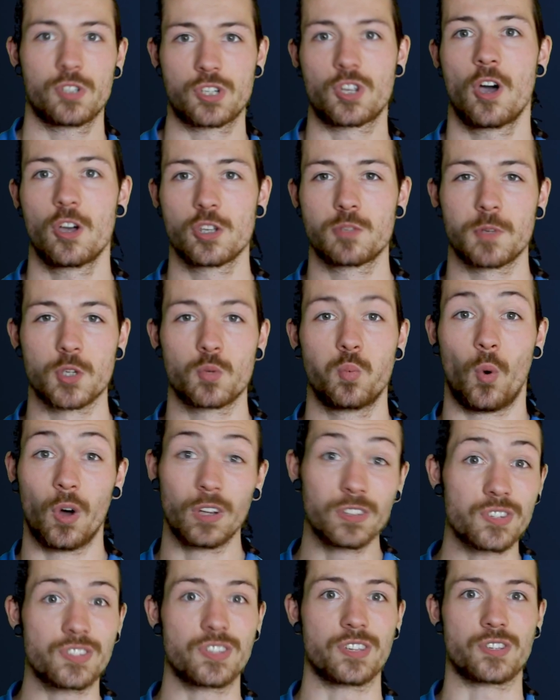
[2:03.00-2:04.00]
Roscosmos
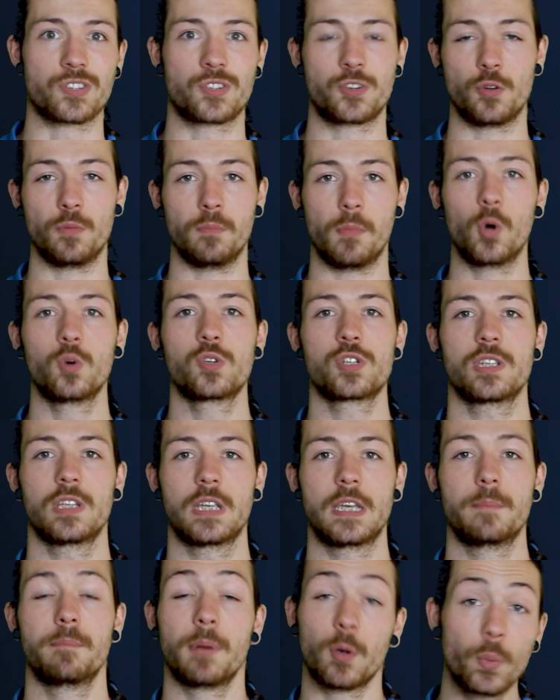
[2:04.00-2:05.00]
wants us to,
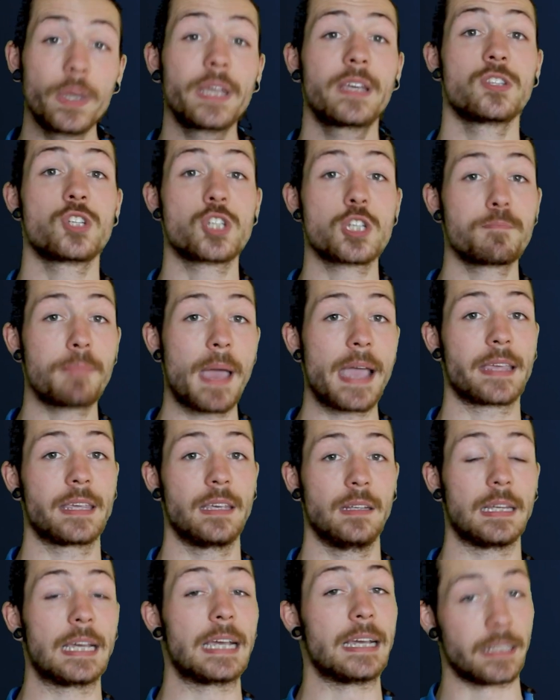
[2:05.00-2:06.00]
mostly, but we can
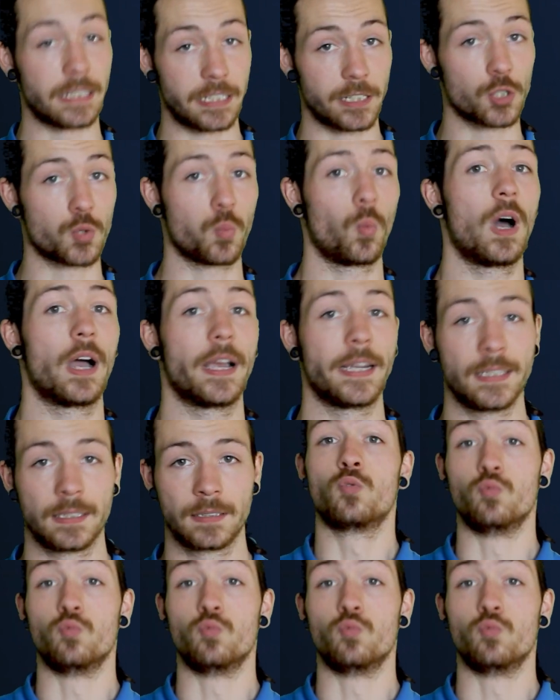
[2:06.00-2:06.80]
speculate, and here's why.